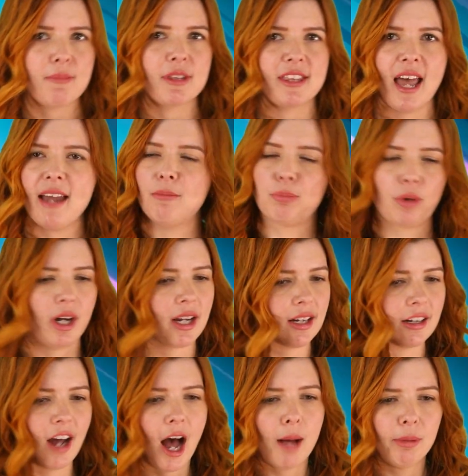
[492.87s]
but then bring
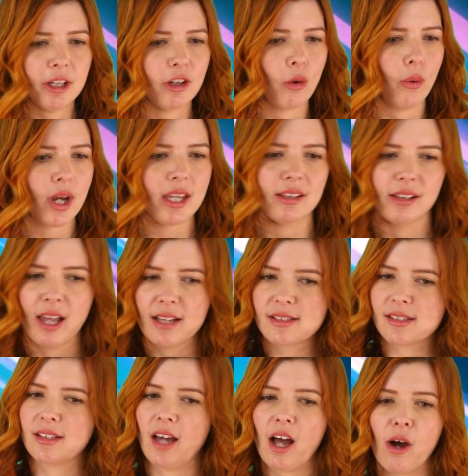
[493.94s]
in Goblin Queen,
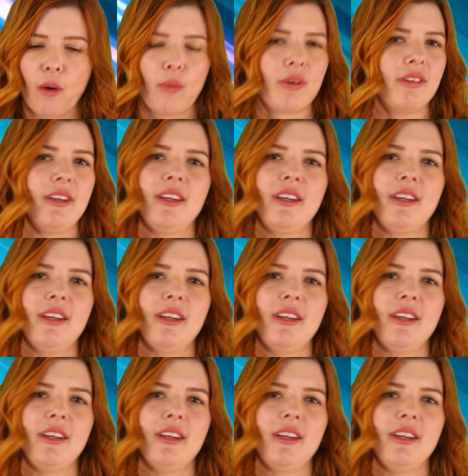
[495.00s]
let's go.